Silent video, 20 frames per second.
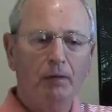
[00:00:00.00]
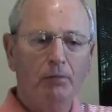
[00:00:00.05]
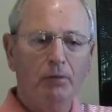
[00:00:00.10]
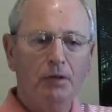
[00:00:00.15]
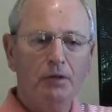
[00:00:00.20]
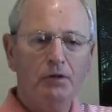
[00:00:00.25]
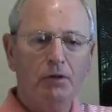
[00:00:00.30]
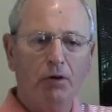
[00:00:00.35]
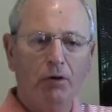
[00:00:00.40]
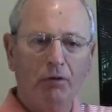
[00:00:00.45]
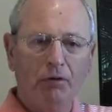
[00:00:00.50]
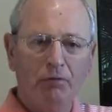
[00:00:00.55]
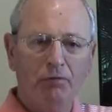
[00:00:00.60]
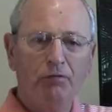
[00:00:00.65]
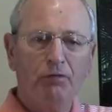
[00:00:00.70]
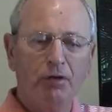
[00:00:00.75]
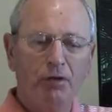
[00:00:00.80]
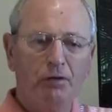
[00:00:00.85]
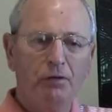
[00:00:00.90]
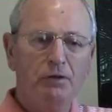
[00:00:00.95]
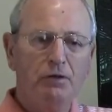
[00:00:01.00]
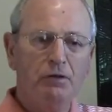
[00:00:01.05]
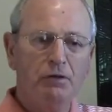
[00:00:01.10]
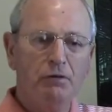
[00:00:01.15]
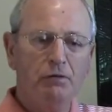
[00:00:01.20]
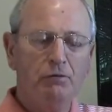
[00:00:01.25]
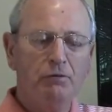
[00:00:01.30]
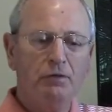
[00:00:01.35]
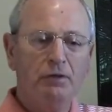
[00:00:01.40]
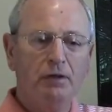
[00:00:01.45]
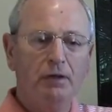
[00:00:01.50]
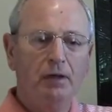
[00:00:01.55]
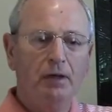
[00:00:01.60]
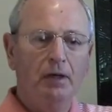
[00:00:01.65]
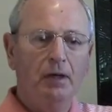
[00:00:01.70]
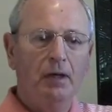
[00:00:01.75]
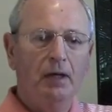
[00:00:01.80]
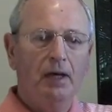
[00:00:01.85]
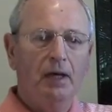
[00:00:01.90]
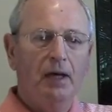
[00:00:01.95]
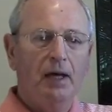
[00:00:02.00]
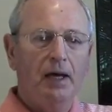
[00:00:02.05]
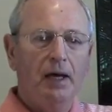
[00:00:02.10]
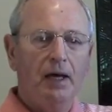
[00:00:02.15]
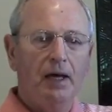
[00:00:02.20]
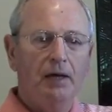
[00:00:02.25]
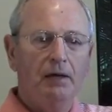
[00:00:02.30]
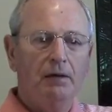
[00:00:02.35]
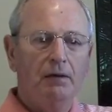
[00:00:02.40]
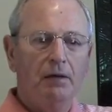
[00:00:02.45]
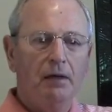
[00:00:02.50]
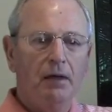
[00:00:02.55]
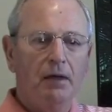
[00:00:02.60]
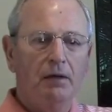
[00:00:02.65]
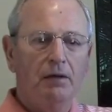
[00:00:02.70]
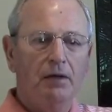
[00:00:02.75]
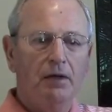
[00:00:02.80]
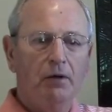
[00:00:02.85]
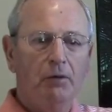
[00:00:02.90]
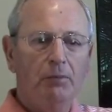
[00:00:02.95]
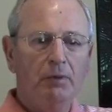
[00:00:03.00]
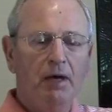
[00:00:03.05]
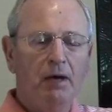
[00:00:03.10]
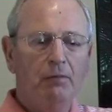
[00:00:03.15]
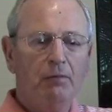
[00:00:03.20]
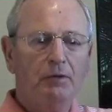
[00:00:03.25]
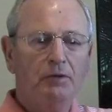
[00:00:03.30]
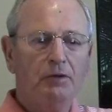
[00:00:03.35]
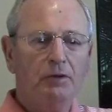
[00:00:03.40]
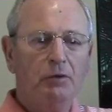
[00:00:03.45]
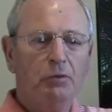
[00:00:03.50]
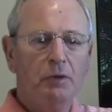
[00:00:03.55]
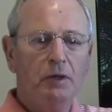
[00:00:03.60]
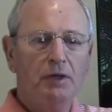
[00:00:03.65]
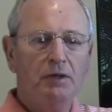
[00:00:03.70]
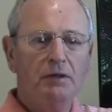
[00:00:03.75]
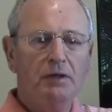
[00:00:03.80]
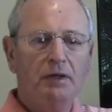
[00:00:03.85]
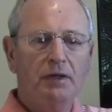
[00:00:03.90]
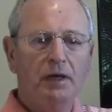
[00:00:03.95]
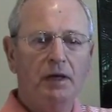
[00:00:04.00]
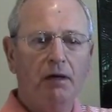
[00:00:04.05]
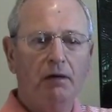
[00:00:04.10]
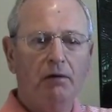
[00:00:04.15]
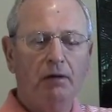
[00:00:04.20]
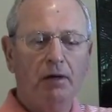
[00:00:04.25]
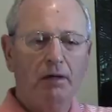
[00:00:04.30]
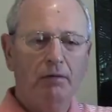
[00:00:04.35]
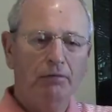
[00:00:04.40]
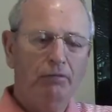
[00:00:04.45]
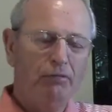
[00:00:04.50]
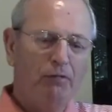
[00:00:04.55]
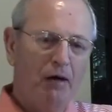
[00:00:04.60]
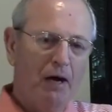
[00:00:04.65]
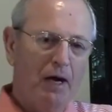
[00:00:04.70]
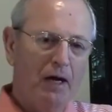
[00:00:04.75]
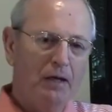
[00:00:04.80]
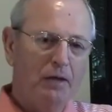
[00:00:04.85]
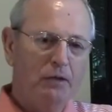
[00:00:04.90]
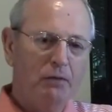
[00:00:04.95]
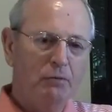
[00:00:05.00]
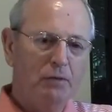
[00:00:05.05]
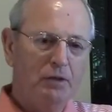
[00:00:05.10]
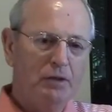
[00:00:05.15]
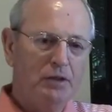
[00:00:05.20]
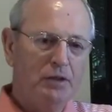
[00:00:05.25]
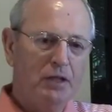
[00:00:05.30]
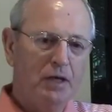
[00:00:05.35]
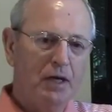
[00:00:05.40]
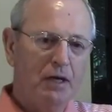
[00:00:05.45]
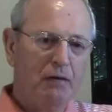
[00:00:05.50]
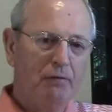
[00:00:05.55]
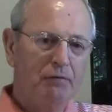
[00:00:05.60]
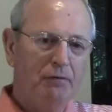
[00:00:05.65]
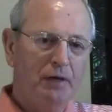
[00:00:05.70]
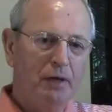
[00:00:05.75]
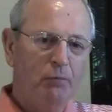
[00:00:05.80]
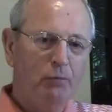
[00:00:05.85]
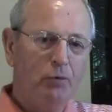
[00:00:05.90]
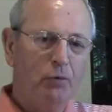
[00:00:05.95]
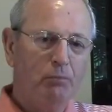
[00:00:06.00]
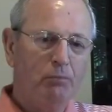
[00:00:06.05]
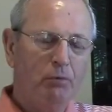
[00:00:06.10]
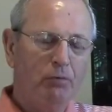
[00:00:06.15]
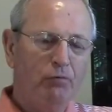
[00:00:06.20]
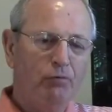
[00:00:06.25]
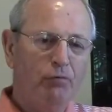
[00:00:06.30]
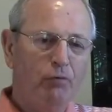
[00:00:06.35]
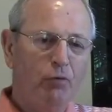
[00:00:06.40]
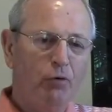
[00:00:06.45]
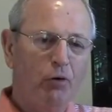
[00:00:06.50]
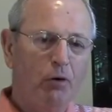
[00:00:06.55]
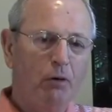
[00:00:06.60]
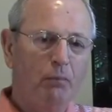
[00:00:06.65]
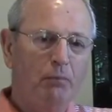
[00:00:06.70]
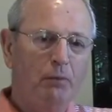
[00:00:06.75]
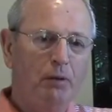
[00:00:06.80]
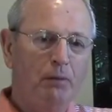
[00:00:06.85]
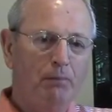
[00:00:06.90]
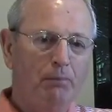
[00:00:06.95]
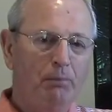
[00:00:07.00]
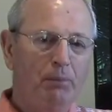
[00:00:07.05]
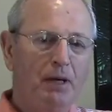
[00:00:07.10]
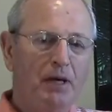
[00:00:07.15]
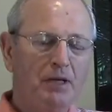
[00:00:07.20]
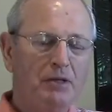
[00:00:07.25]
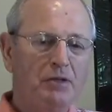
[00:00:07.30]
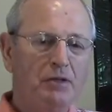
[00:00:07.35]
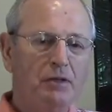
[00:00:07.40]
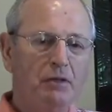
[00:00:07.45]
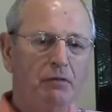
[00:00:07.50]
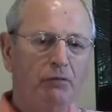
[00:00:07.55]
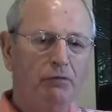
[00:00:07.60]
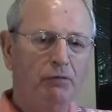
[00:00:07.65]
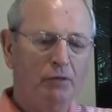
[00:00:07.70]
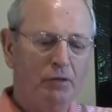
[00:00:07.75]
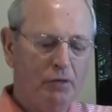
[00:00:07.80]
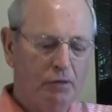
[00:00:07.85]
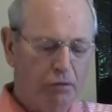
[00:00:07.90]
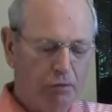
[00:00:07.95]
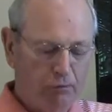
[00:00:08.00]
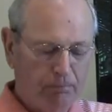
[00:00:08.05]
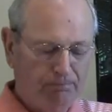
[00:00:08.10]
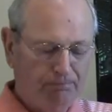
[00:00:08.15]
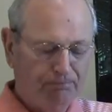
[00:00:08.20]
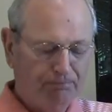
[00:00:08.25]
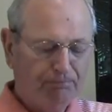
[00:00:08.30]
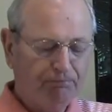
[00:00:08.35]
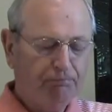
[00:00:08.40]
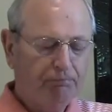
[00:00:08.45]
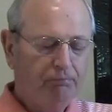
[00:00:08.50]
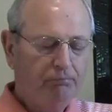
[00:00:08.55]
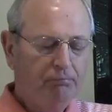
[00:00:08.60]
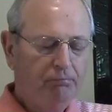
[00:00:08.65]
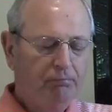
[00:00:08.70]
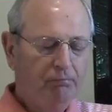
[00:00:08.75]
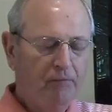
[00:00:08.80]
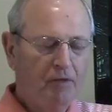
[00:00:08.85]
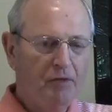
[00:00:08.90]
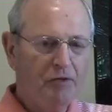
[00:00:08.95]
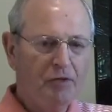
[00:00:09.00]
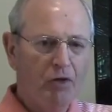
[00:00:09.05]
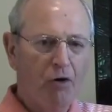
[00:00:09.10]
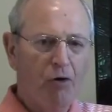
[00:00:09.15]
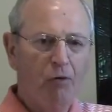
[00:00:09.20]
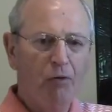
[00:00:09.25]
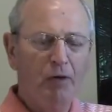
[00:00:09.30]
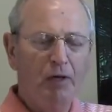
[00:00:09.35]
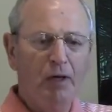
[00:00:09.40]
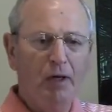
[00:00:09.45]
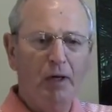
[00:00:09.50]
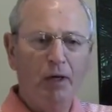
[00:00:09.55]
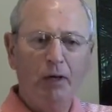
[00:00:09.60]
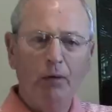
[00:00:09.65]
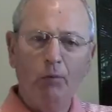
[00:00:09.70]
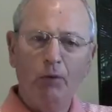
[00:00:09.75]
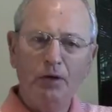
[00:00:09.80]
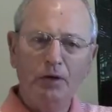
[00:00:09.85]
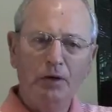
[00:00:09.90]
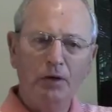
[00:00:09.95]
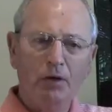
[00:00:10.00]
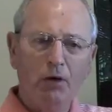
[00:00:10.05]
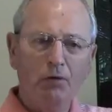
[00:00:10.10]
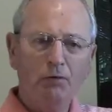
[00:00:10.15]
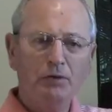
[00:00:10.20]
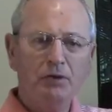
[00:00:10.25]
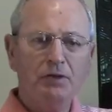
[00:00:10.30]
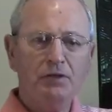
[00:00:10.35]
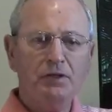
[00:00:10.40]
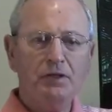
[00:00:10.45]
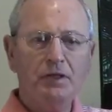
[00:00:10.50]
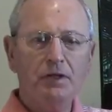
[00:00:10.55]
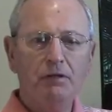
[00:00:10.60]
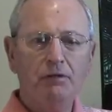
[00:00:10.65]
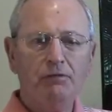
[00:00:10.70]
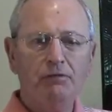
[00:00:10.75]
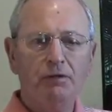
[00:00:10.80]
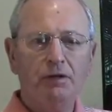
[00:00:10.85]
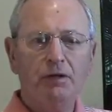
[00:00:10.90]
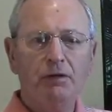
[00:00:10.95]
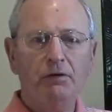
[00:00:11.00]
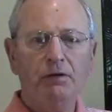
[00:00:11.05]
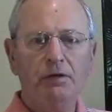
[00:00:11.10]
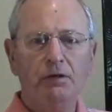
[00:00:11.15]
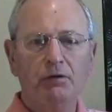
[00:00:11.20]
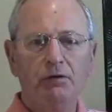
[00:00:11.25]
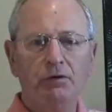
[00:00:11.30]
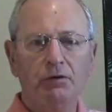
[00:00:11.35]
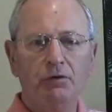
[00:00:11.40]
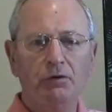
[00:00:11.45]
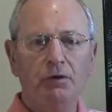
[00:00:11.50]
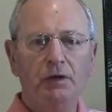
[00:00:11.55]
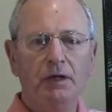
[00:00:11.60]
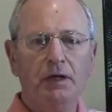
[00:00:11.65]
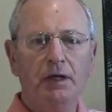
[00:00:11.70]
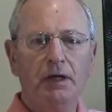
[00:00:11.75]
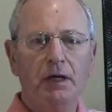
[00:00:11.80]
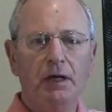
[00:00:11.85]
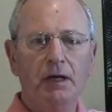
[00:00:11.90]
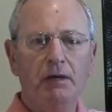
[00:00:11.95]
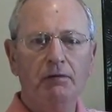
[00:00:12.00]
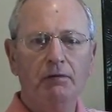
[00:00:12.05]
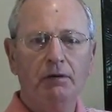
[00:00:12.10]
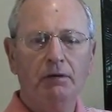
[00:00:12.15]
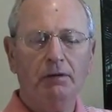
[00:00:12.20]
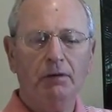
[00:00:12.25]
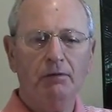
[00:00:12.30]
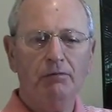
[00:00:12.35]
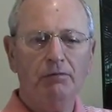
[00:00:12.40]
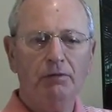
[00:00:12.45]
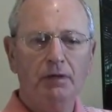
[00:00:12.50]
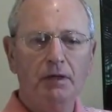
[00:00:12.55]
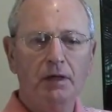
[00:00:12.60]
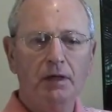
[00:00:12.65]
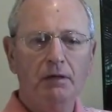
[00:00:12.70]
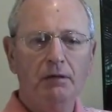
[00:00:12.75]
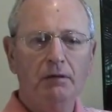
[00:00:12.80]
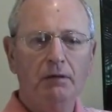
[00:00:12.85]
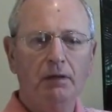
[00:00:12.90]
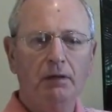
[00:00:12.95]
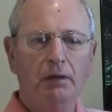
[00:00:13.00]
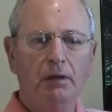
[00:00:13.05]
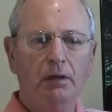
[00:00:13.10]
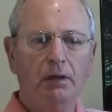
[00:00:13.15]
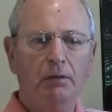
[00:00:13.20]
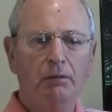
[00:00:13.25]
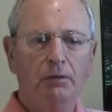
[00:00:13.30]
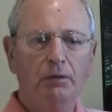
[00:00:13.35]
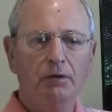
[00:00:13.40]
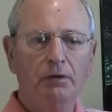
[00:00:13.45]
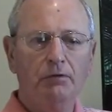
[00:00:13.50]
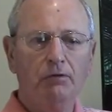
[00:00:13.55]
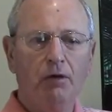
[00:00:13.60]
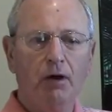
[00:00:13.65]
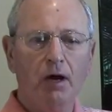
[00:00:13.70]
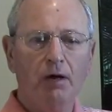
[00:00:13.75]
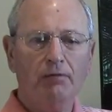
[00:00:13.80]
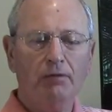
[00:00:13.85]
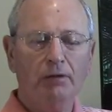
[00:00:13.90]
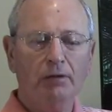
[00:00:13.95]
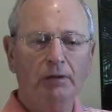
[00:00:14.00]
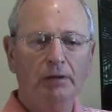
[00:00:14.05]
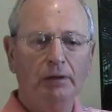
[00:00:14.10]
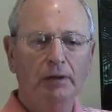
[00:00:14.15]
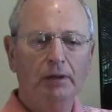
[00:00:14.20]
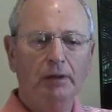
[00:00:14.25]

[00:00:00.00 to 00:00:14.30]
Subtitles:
which all the fitters use. And they'll be able to go into there and find you a shaft that will perform best for you. So when you go to see your fitter and you're doing a club fitting with a driver,